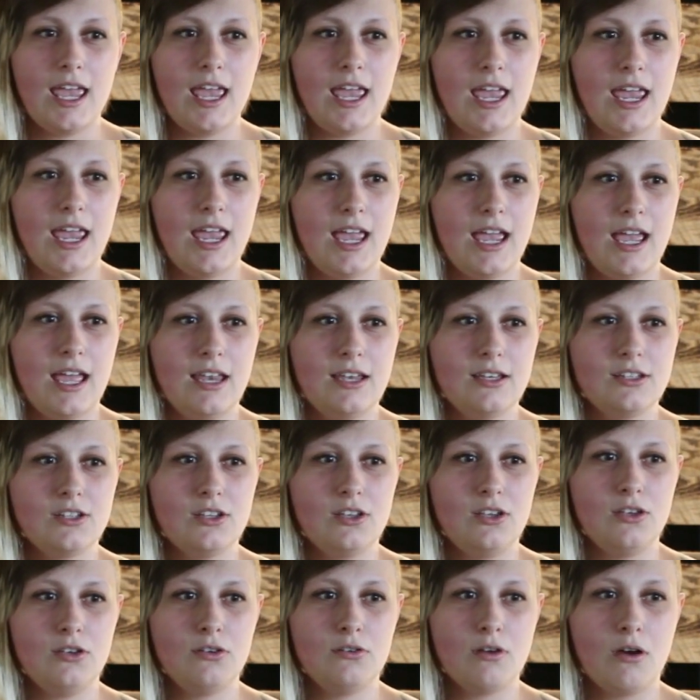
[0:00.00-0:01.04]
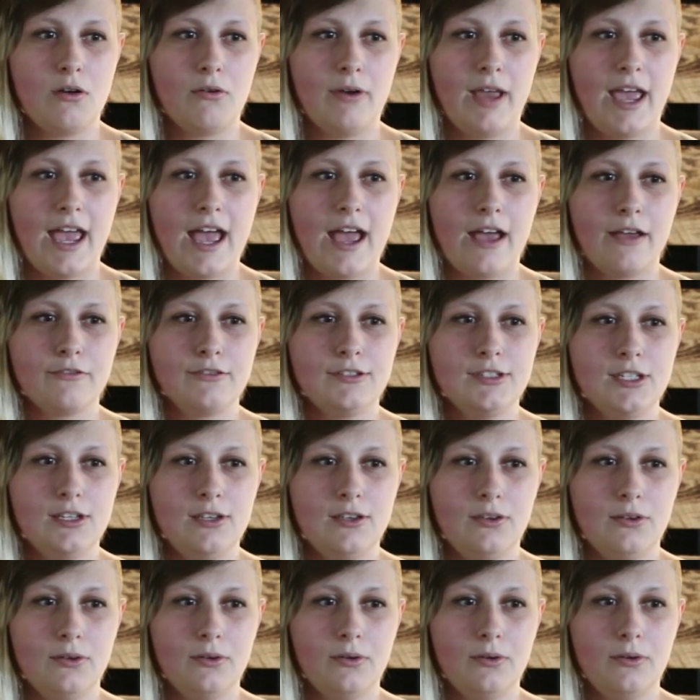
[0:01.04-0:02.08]
and you don't have
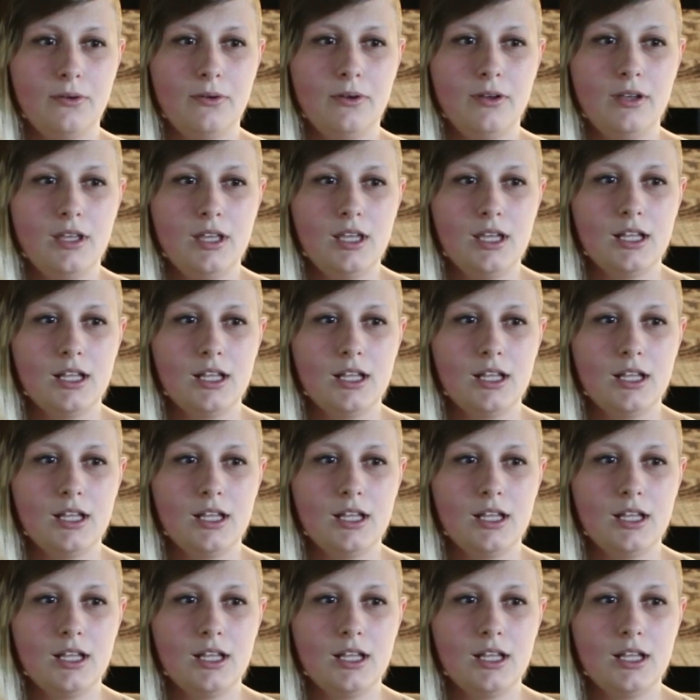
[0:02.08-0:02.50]
to